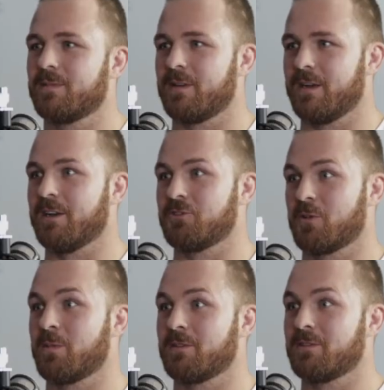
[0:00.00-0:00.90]
I need to
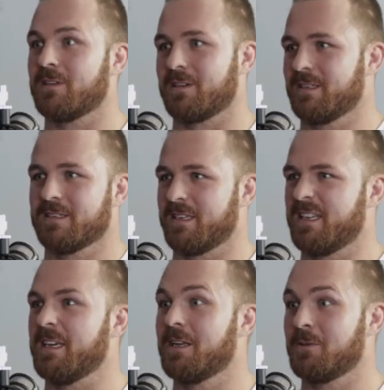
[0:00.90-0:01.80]
drop a
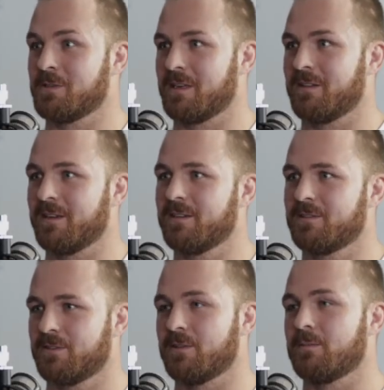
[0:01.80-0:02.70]
kilo or something.
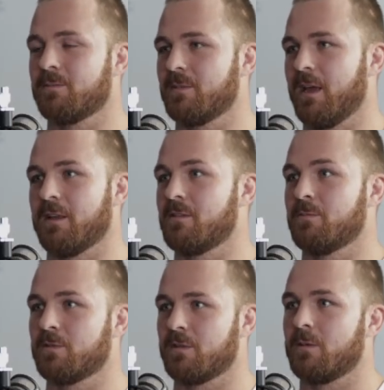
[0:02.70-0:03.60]
So Dad's
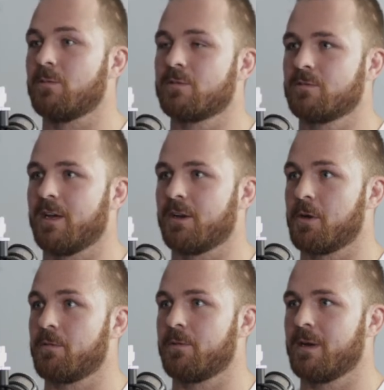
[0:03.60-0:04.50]
was like, we'll start
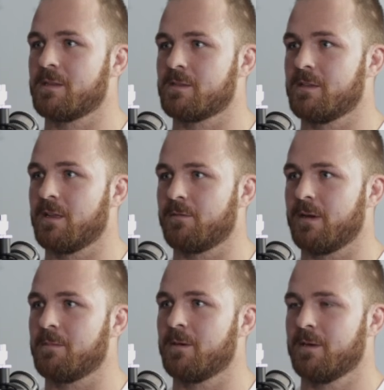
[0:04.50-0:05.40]
going for runs down the farm.